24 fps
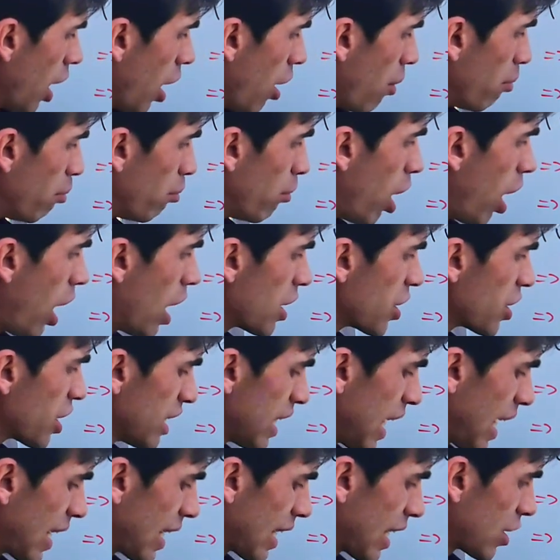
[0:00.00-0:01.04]

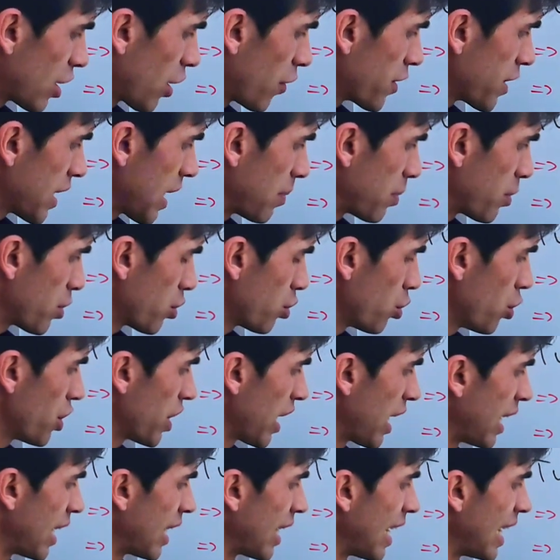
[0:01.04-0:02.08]
marginal rate of
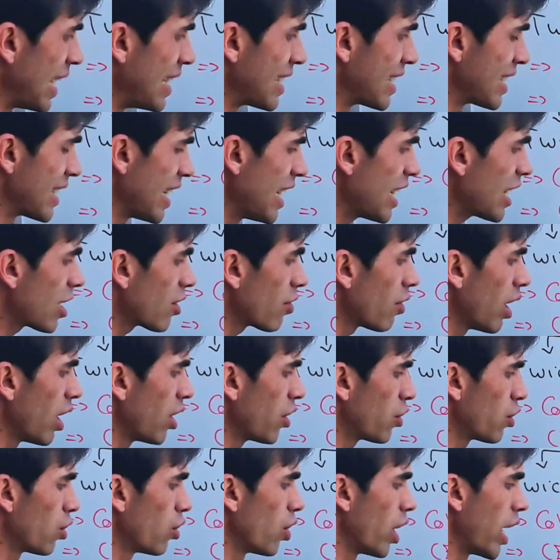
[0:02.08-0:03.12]
substitution is equal
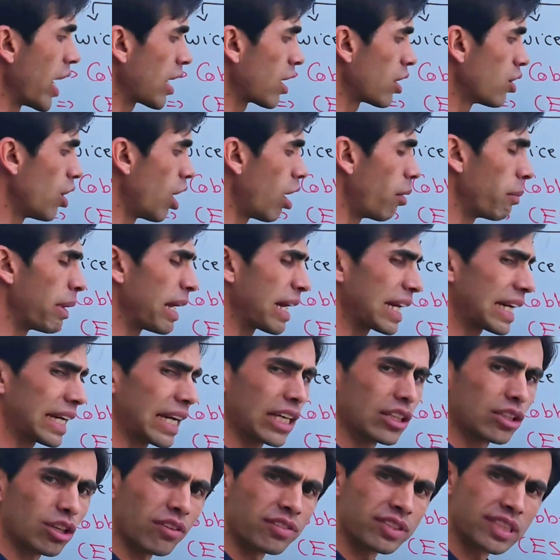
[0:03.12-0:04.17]
to economic
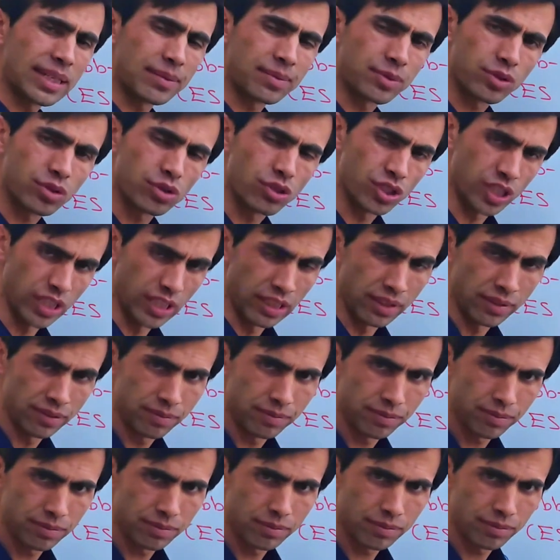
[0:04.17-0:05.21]
rate of substitution.
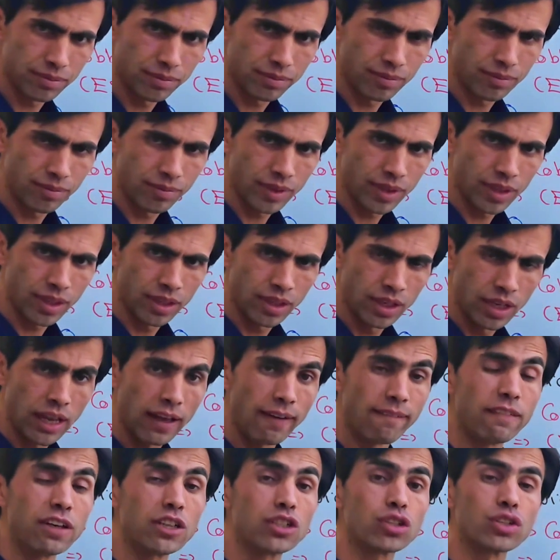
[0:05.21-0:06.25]

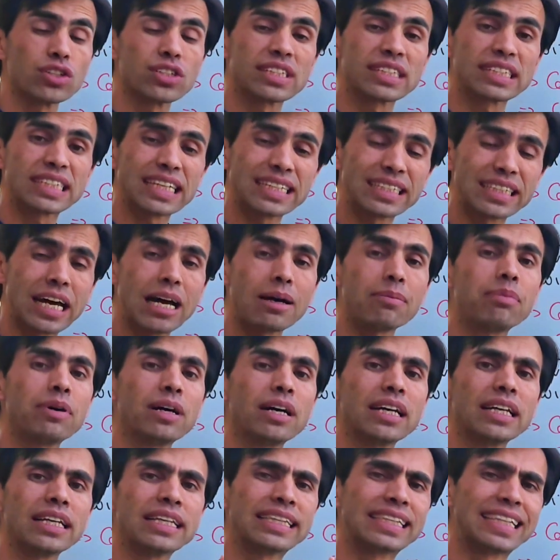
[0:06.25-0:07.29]
We should set up
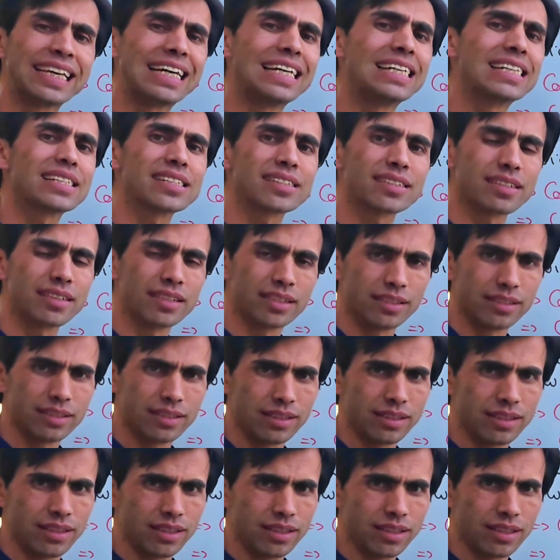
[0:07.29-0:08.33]
this
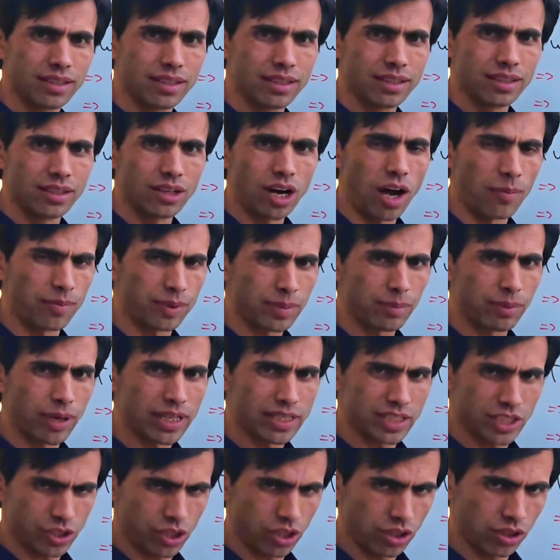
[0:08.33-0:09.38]

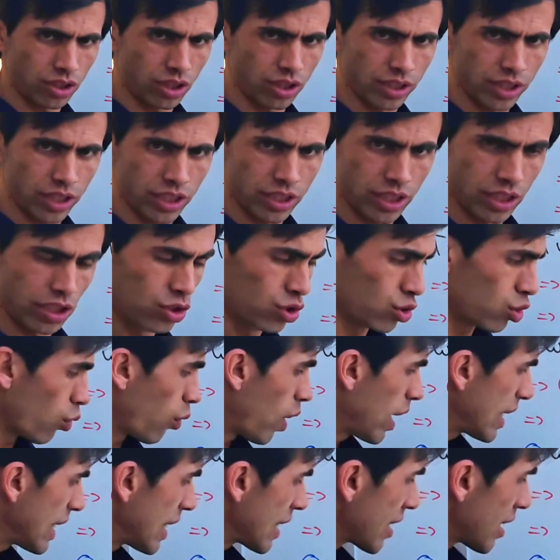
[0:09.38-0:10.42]
optimization condition. So
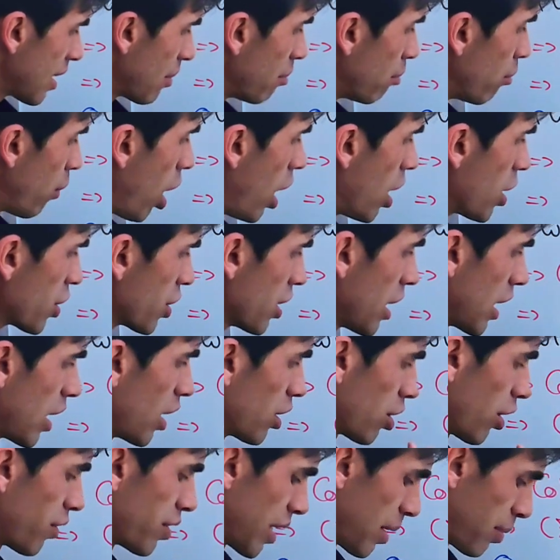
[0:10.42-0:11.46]
what is the marginal
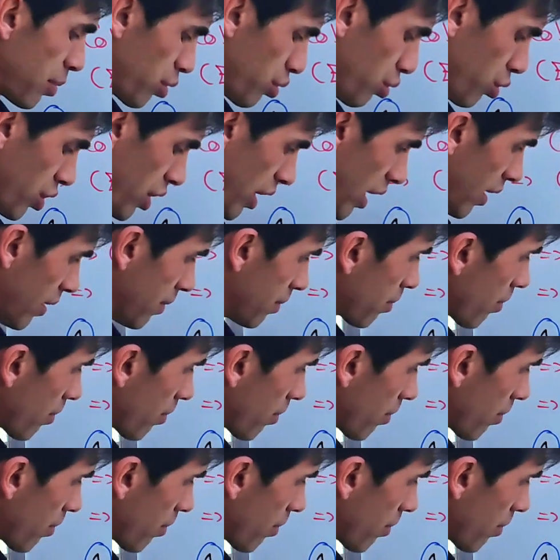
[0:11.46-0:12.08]
rate of substitution?